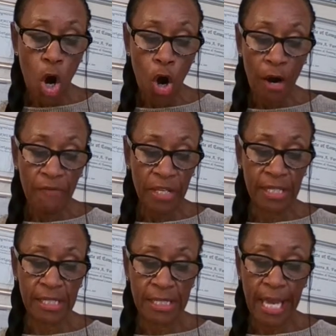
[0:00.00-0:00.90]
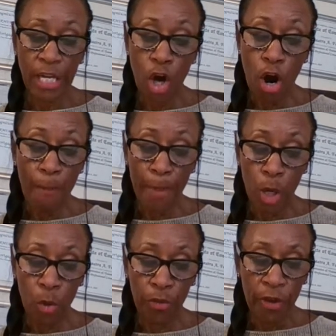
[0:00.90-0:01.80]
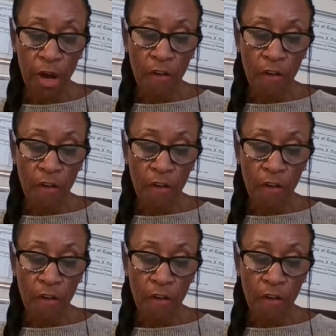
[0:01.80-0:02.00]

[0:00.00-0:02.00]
or of the estate, or both,